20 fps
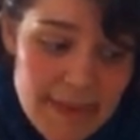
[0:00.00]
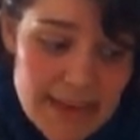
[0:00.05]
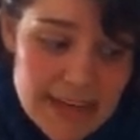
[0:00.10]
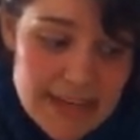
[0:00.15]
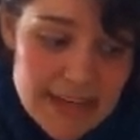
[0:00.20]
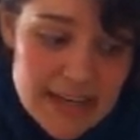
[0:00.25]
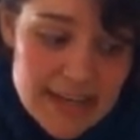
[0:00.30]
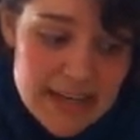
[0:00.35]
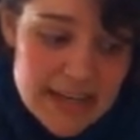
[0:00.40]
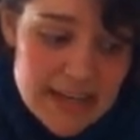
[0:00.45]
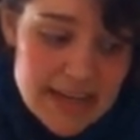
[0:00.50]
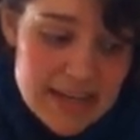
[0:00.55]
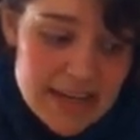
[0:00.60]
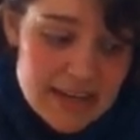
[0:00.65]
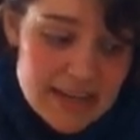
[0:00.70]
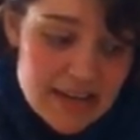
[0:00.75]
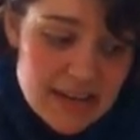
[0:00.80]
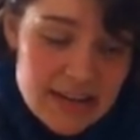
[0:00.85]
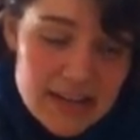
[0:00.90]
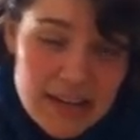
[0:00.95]

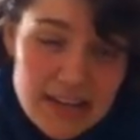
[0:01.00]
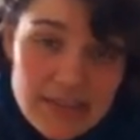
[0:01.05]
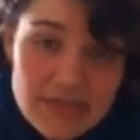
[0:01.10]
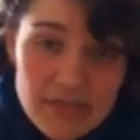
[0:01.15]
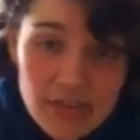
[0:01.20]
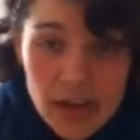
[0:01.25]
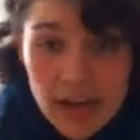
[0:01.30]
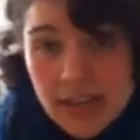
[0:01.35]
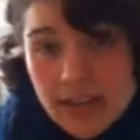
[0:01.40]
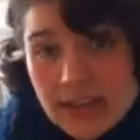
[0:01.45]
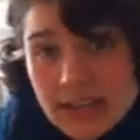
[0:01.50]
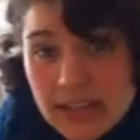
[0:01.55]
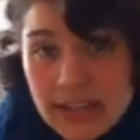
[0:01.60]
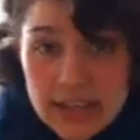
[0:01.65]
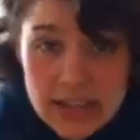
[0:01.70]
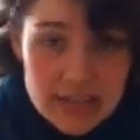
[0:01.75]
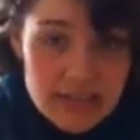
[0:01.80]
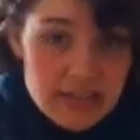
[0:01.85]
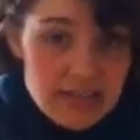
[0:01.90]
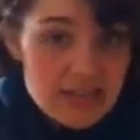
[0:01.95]
any advice
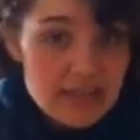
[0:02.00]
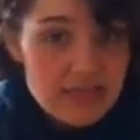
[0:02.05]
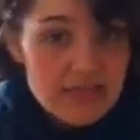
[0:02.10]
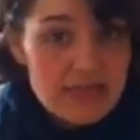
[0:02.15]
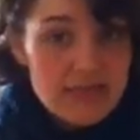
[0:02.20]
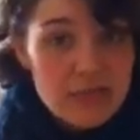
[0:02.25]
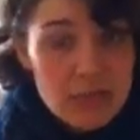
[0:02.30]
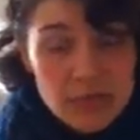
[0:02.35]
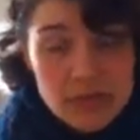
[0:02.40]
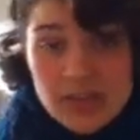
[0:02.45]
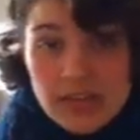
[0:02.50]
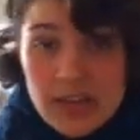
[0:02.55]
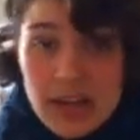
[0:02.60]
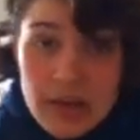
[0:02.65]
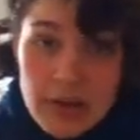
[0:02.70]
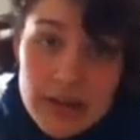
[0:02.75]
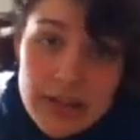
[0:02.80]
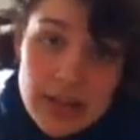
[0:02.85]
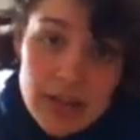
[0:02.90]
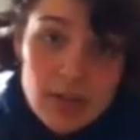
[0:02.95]
and thoughts on
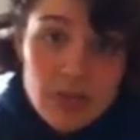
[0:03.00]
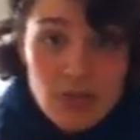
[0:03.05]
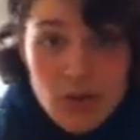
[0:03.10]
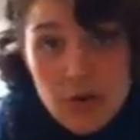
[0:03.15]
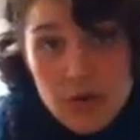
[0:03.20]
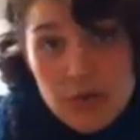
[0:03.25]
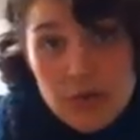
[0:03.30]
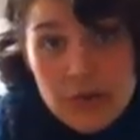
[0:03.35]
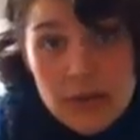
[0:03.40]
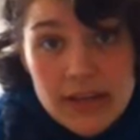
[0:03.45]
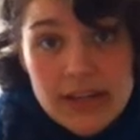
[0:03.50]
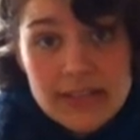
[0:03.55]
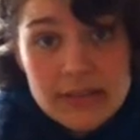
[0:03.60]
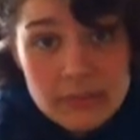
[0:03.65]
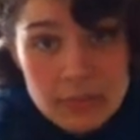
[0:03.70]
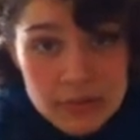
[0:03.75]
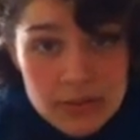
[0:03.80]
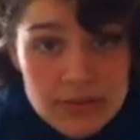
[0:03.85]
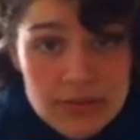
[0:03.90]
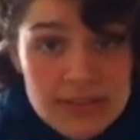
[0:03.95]
how I can grow
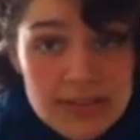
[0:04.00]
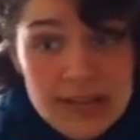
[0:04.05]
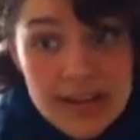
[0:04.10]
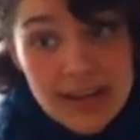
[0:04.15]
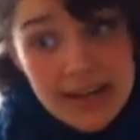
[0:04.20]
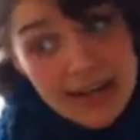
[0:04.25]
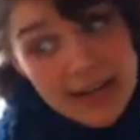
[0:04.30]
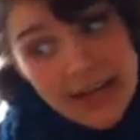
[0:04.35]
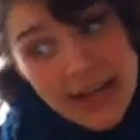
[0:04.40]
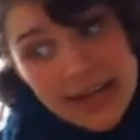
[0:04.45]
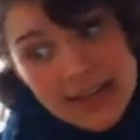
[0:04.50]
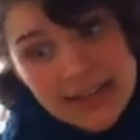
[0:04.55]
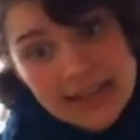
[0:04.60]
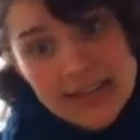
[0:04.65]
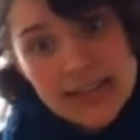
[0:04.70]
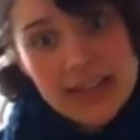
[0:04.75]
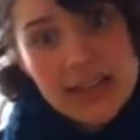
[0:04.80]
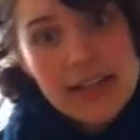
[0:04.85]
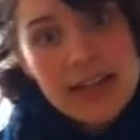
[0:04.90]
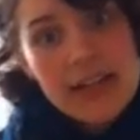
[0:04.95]
as a person and an
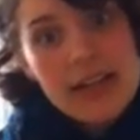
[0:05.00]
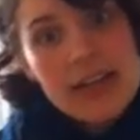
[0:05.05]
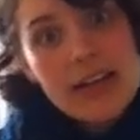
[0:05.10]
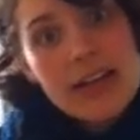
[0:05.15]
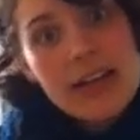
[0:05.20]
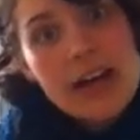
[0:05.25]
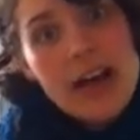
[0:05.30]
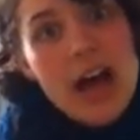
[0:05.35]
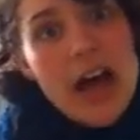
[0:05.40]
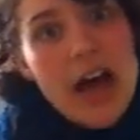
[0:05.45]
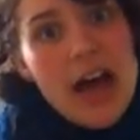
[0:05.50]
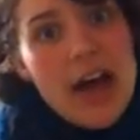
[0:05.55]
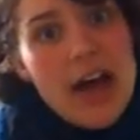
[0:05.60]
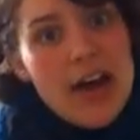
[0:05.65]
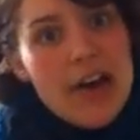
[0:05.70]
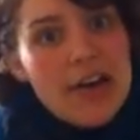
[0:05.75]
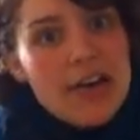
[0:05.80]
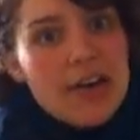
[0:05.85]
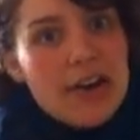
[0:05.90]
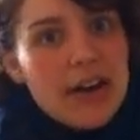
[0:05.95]
actor
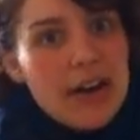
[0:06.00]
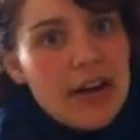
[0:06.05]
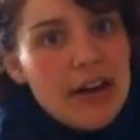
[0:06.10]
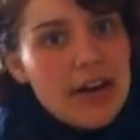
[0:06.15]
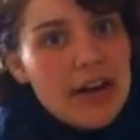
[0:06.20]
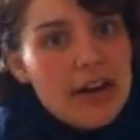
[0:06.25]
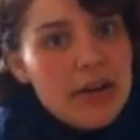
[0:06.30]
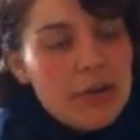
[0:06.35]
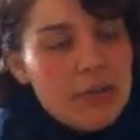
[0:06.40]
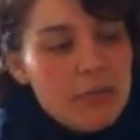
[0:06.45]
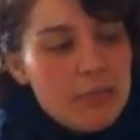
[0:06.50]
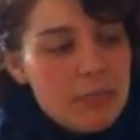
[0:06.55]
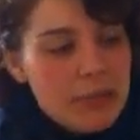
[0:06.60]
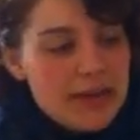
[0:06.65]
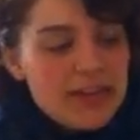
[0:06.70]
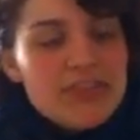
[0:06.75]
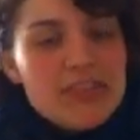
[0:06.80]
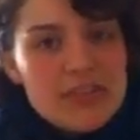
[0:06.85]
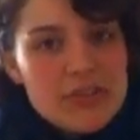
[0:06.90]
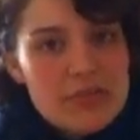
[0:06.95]
are
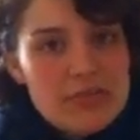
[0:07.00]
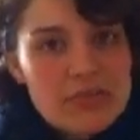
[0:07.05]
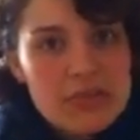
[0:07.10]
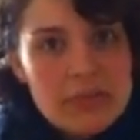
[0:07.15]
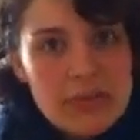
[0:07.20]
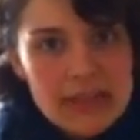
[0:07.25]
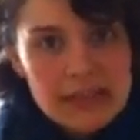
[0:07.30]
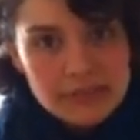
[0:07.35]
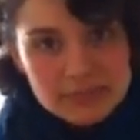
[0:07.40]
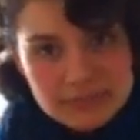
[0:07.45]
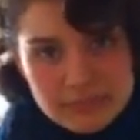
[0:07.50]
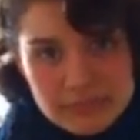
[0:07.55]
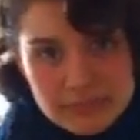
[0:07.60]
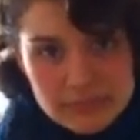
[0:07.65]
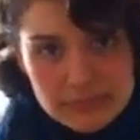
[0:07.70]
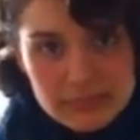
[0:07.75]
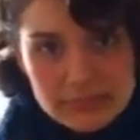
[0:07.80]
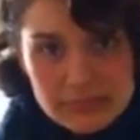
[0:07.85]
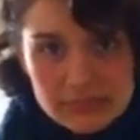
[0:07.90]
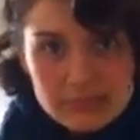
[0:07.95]
beneficial to me.
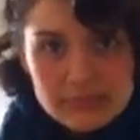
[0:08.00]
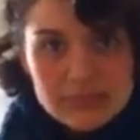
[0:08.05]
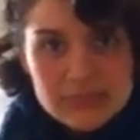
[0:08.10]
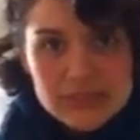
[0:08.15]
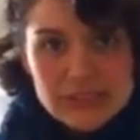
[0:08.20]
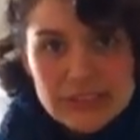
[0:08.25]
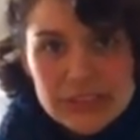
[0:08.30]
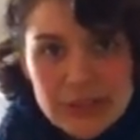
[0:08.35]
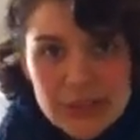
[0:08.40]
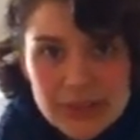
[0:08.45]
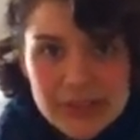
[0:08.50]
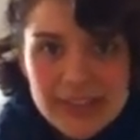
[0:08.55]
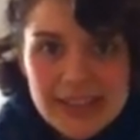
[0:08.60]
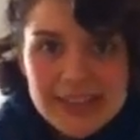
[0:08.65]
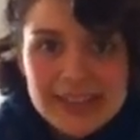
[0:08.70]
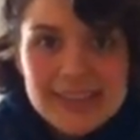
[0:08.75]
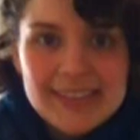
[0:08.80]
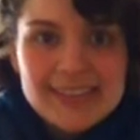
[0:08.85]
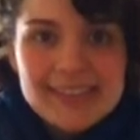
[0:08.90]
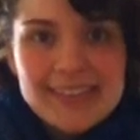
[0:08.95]
So
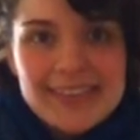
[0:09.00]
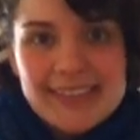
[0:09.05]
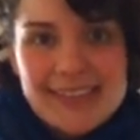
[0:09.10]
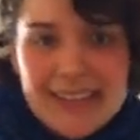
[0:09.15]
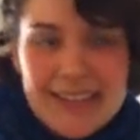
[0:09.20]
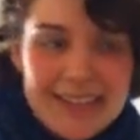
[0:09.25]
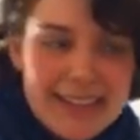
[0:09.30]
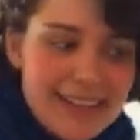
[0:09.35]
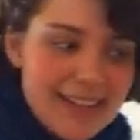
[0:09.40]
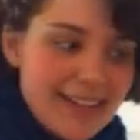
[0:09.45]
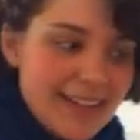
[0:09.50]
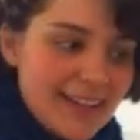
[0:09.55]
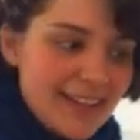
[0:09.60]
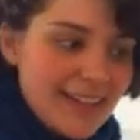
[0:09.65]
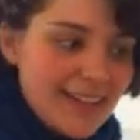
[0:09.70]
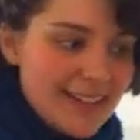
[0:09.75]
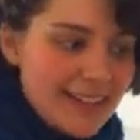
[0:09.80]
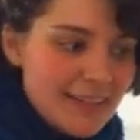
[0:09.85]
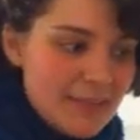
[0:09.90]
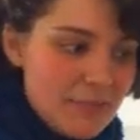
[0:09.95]
yeah,
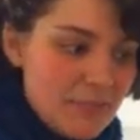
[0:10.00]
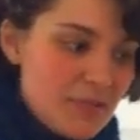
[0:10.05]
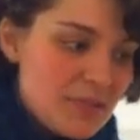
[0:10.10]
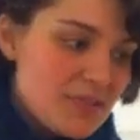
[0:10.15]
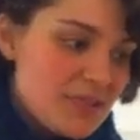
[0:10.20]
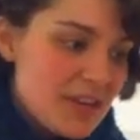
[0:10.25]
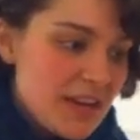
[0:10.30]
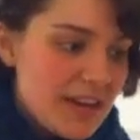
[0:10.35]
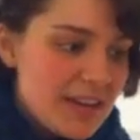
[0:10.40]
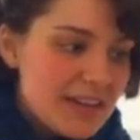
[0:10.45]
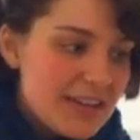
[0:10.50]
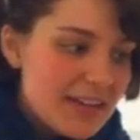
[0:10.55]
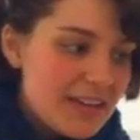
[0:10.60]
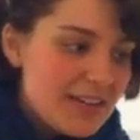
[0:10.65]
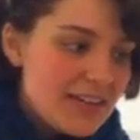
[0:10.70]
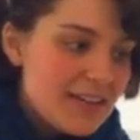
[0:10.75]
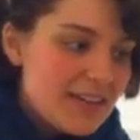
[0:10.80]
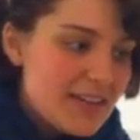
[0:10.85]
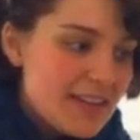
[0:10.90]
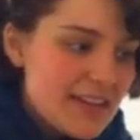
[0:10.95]
I appreciate
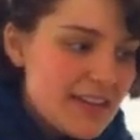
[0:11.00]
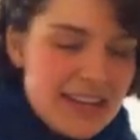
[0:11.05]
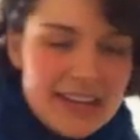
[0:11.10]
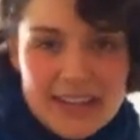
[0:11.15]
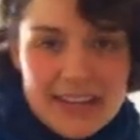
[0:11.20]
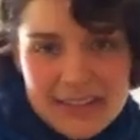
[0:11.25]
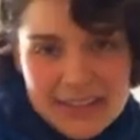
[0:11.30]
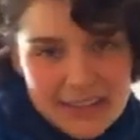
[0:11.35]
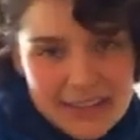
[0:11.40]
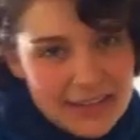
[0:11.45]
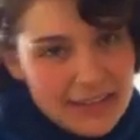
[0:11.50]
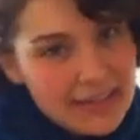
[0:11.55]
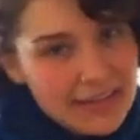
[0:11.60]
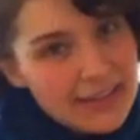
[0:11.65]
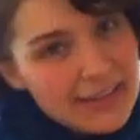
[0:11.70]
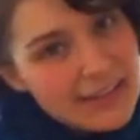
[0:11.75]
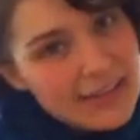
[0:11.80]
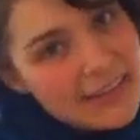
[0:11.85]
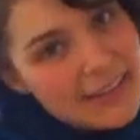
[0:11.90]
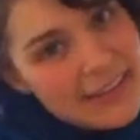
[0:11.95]

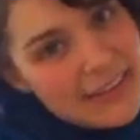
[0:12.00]
anything